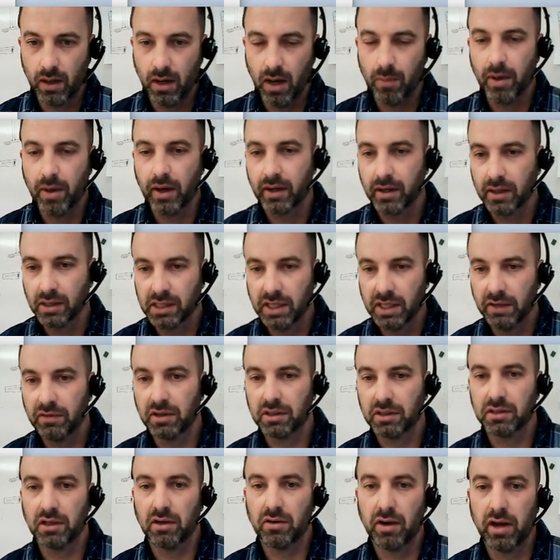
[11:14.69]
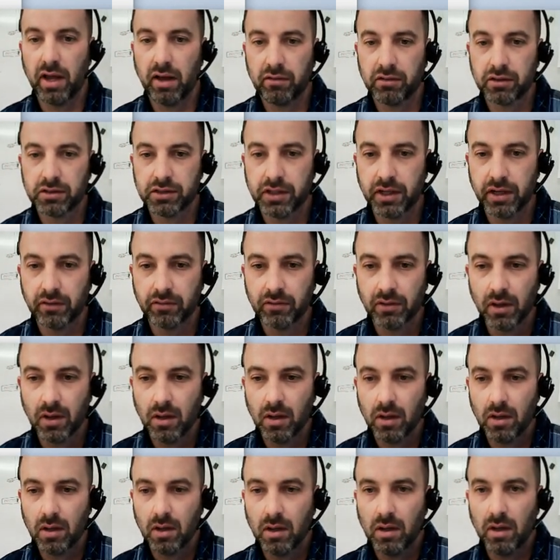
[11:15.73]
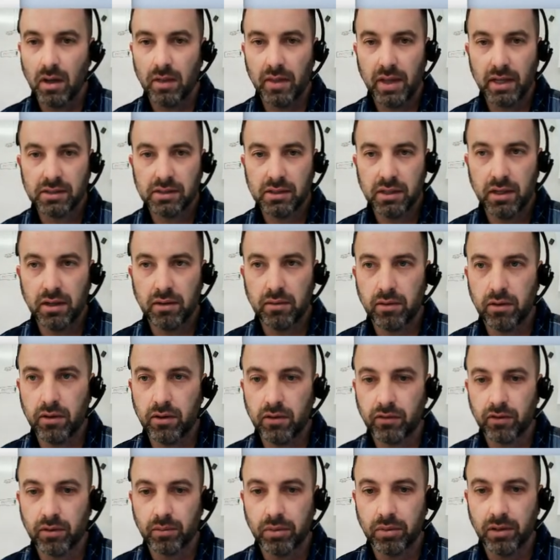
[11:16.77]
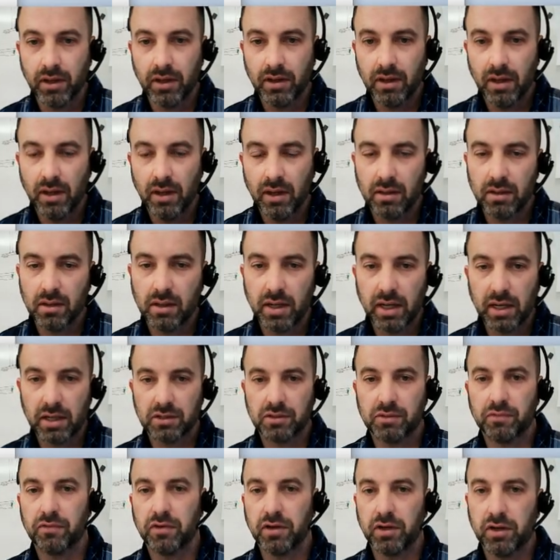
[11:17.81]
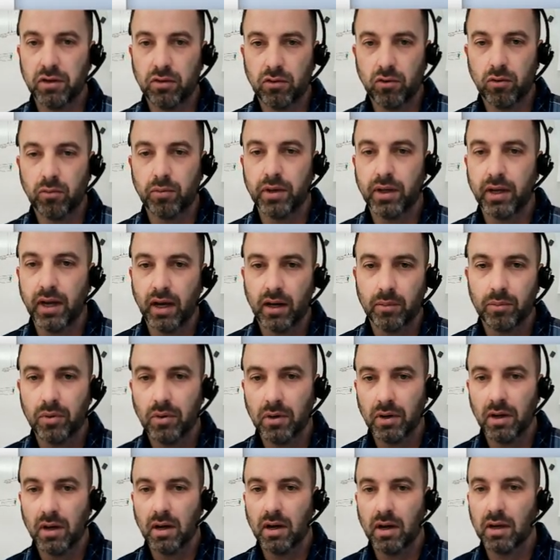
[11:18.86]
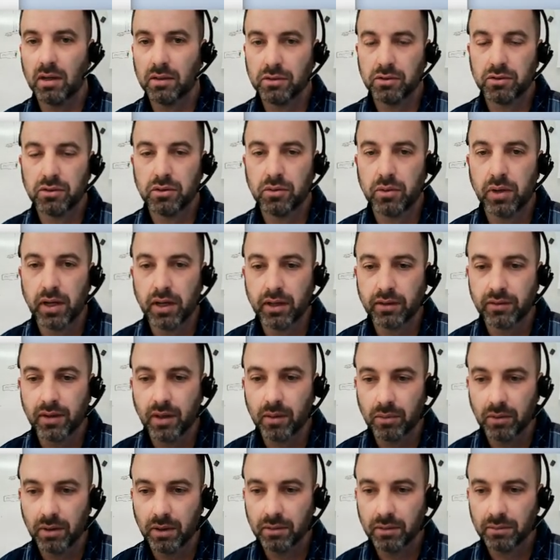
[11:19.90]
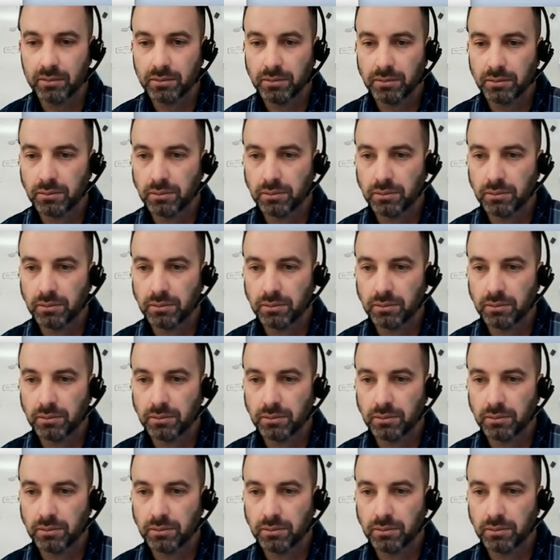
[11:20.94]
I'm not going to save it because I already have it saved. And that's it. You've completed it. And the next video will be how to put it onto a template.